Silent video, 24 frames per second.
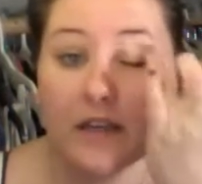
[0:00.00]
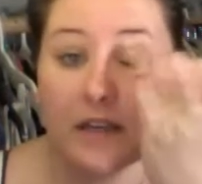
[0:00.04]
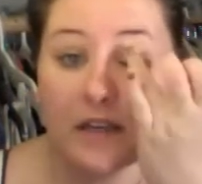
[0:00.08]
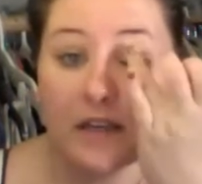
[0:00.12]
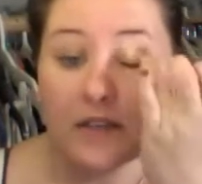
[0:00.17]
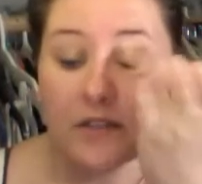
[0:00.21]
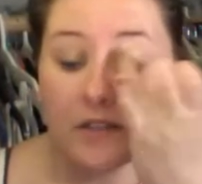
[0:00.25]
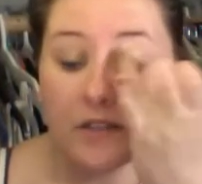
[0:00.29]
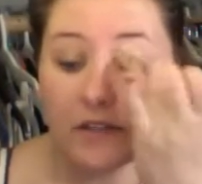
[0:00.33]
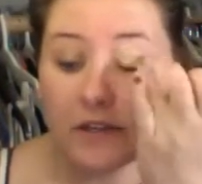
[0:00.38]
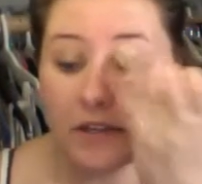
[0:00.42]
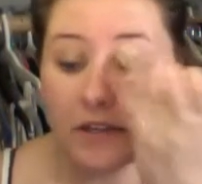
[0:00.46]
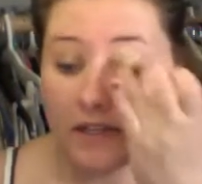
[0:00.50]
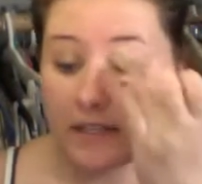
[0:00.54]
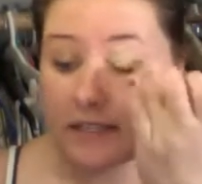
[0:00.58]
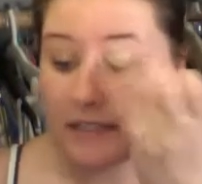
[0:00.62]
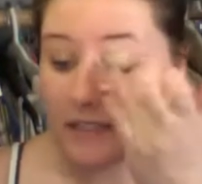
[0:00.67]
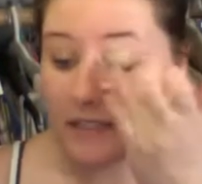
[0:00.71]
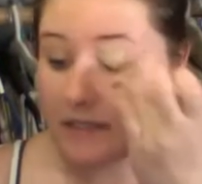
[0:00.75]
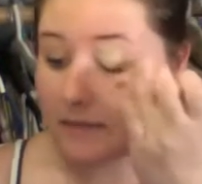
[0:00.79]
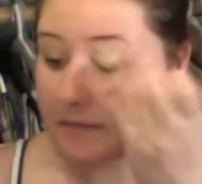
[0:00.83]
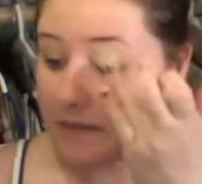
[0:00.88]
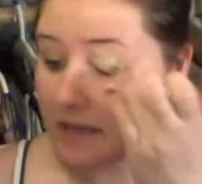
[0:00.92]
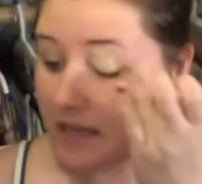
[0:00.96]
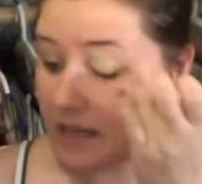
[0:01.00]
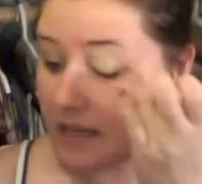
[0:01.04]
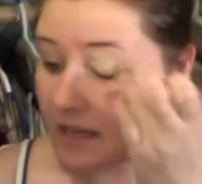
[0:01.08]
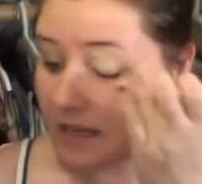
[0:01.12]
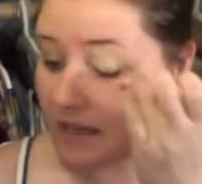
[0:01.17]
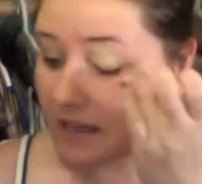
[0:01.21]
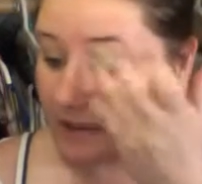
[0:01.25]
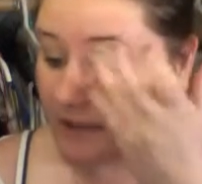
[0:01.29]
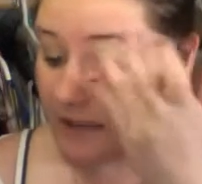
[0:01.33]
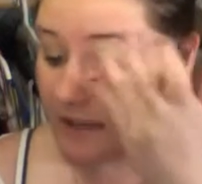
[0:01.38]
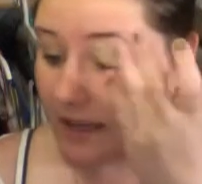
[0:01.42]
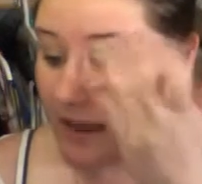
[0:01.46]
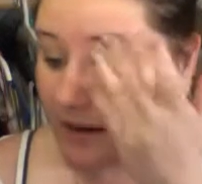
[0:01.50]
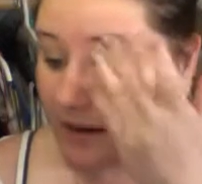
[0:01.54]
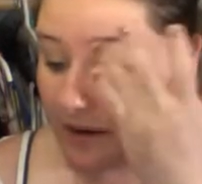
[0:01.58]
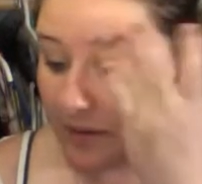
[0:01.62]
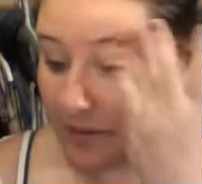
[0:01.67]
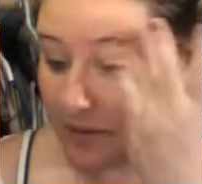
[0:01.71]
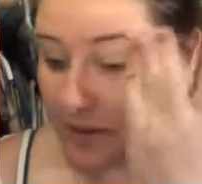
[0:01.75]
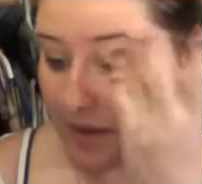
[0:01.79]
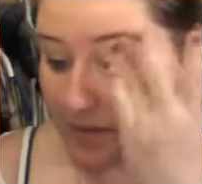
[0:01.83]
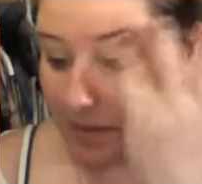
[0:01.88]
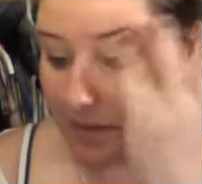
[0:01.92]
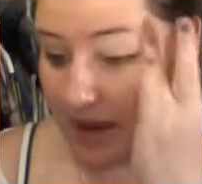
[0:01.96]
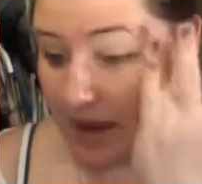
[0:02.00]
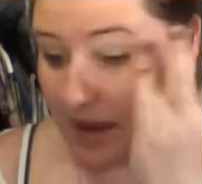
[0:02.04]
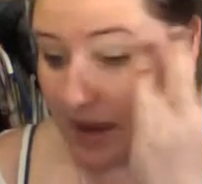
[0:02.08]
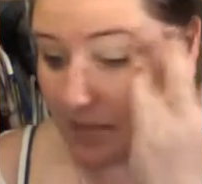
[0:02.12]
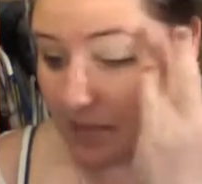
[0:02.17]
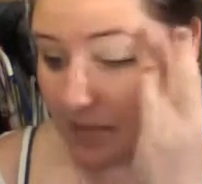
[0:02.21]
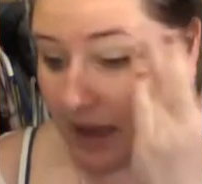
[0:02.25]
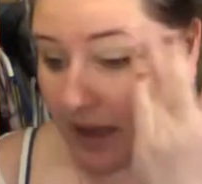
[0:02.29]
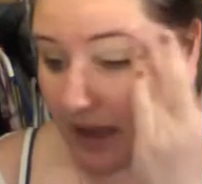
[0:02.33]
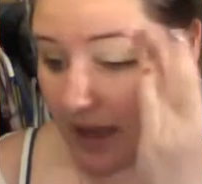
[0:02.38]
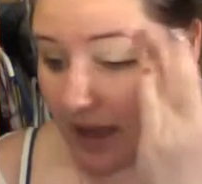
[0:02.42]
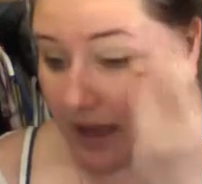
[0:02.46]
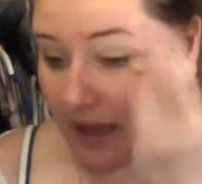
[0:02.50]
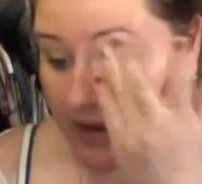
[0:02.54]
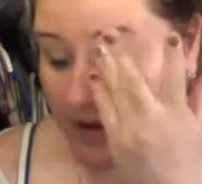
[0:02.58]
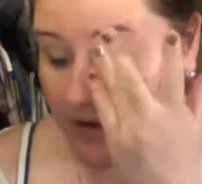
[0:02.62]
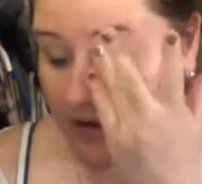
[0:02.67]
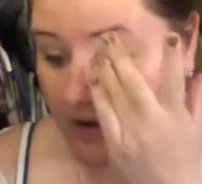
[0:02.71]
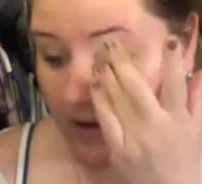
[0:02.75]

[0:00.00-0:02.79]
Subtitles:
So you're going to see me layer it with a paint pot.